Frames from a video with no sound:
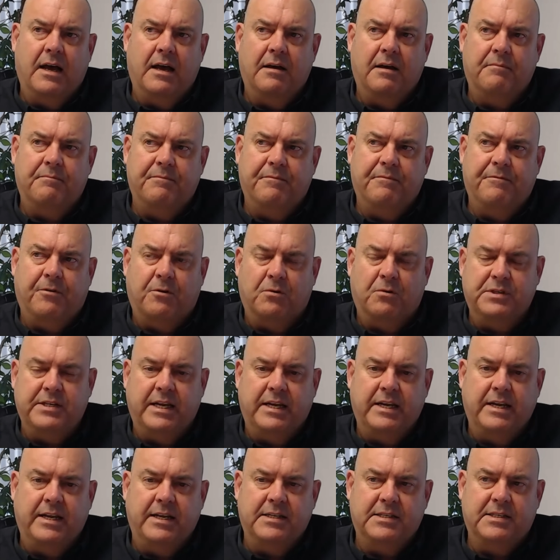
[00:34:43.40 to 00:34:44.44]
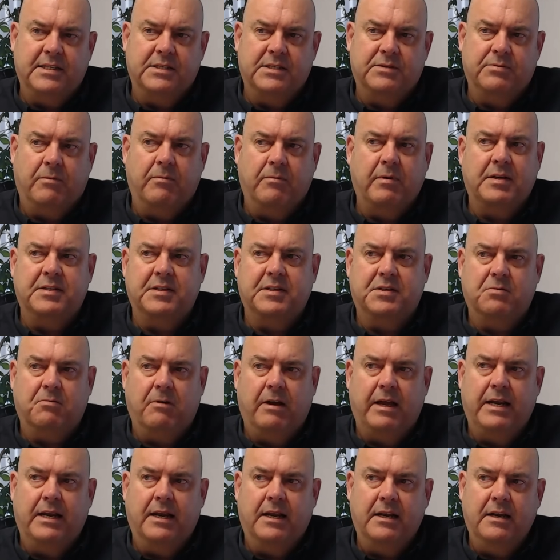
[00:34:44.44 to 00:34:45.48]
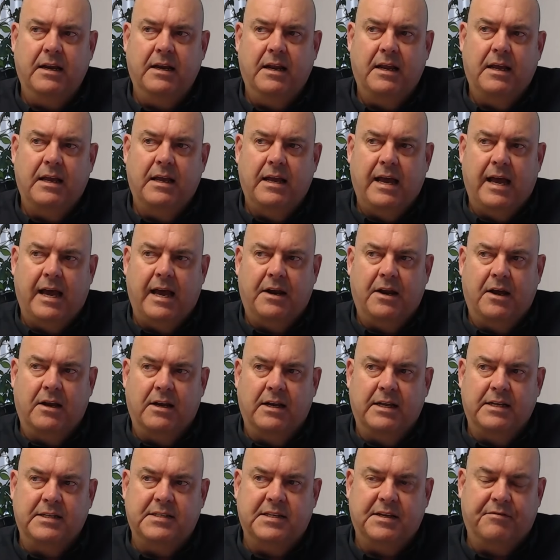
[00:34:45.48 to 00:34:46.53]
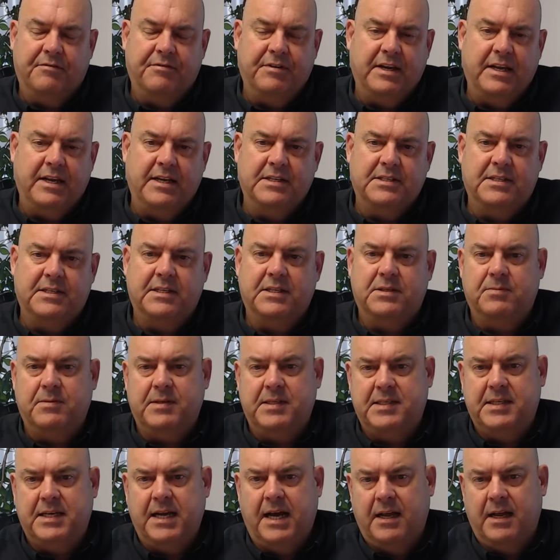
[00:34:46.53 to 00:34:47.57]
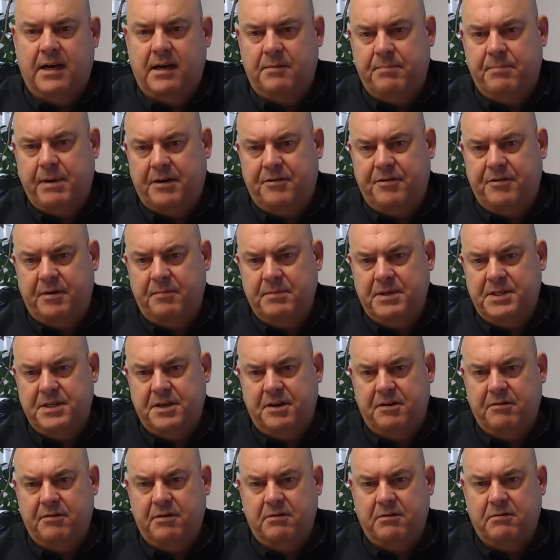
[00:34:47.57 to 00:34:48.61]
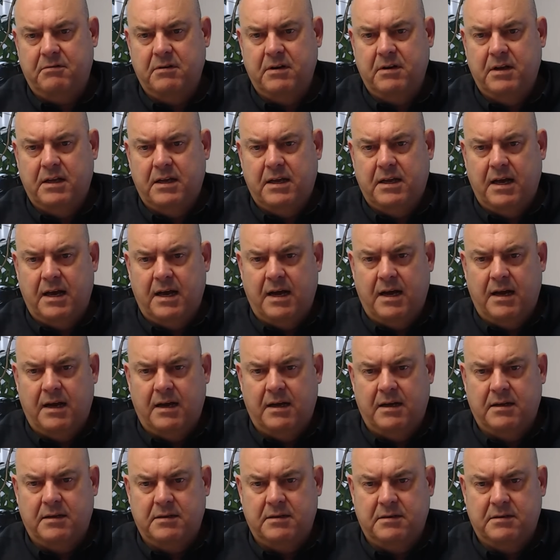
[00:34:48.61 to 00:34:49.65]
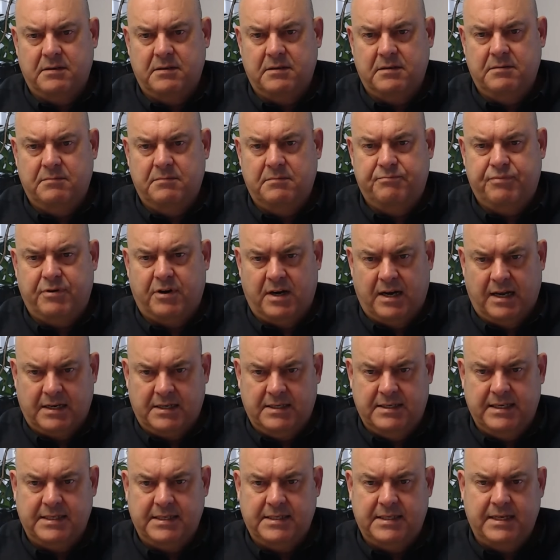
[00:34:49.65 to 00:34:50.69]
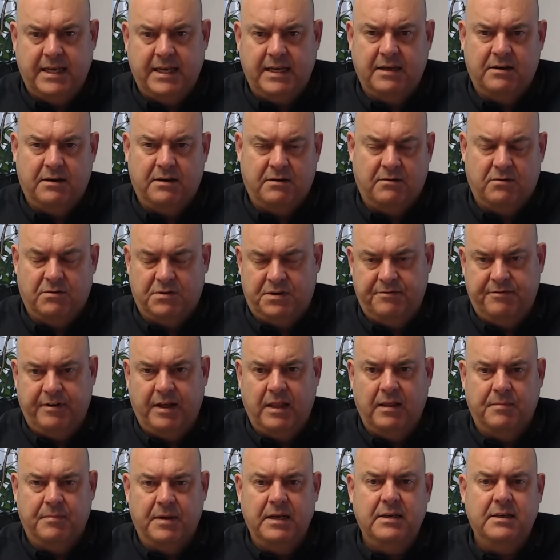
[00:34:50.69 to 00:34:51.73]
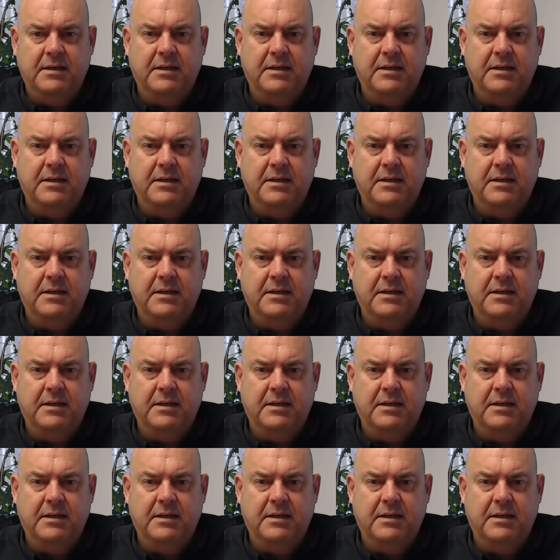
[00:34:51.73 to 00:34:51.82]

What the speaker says: 14 years since we went to Sweden, and only 7 years since we started battery material product testing or development.